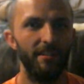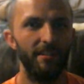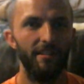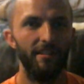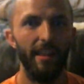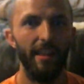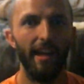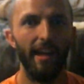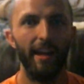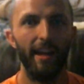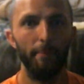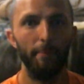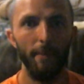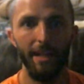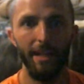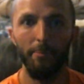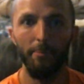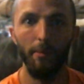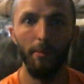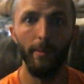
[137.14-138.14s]
that maybe
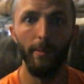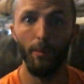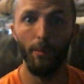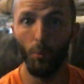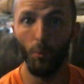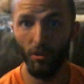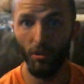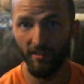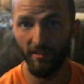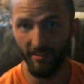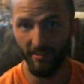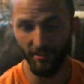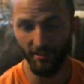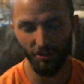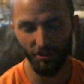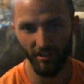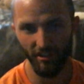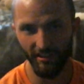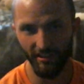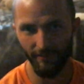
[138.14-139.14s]
we wouldn't
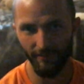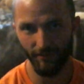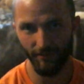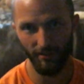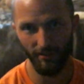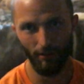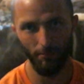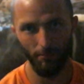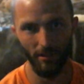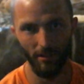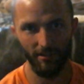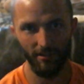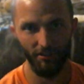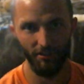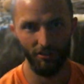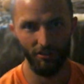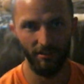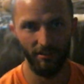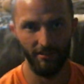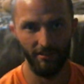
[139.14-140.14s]
achieve so much
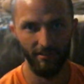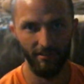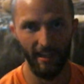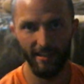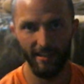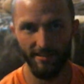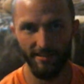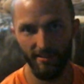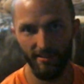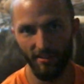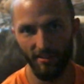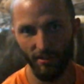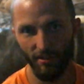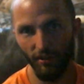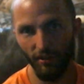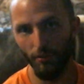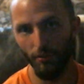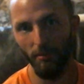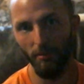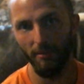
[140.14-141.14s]
as a
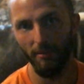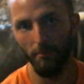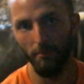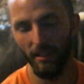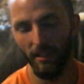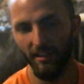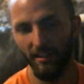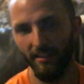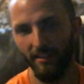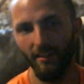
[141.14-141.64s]
human being.